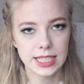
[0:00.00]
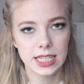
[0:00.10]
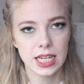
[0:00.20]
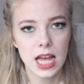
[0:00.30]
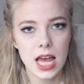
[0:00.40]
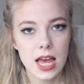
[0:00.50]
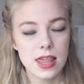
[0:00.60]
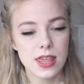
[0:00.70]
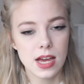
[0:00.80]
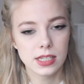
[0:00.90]
letter
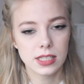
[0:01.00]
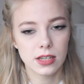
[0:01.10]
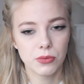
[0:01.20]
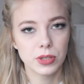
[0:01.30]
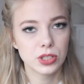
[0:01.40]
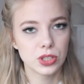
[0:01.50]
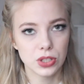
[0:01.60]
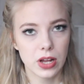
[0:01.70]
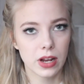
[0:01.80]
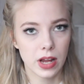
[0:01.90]
that we
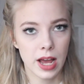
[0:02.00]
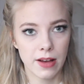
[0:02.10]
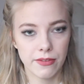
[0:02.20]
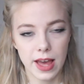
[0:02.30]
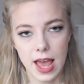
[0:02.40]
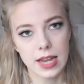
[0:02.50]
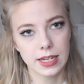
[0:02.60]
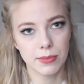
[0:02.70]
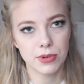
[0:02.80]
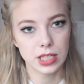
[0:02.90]
do not have
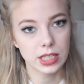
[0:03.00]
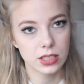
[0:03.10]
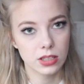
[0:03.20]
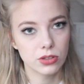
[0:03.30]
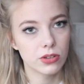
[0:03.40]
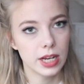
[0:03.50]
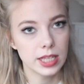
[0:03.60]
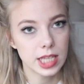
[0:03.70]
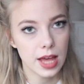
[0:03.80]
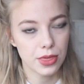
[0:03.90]
any predicted
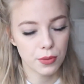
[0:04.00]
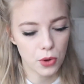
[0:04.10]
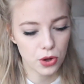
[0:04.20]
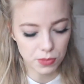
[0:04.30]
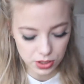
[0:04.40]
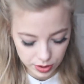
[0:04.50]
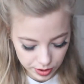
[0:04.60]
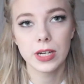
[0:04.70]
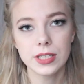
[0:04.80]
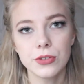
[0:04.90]
grades at the moment.
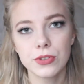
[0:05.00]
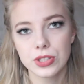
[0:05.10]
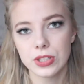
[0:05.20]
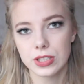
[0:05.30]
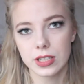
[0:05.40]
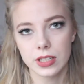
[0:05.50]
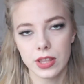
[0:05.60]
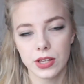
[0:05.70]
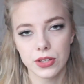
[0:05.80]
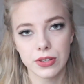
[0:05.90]
When you want to study
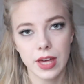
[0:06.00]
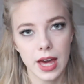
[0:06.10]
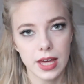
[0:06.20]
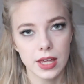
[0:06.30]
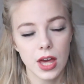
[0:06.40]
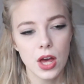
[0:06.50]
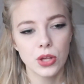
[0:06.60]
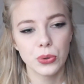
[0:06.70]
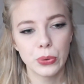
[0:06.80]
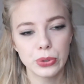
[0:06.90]
in the UK,
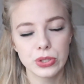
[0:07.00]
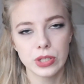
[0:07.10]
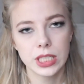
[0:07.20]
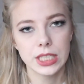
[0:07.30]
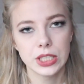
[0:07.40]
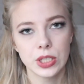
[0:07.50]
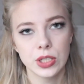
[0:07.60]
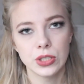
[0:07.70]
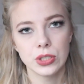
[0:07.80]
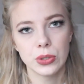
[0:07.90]
you also need
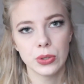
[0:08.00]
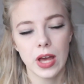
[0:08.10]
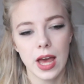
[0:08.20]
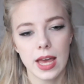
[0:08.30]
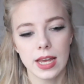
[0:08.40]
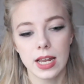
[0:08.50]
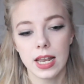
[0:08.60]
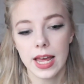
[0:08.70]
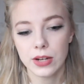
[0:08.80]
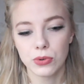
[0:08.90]
to do a
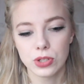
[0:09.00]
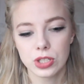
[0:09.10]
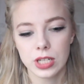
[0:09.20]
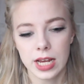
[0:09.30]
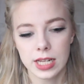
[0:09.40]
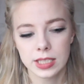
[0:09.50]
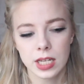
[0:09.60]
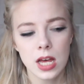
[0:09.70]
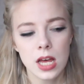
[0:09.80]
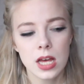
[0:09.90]
language test.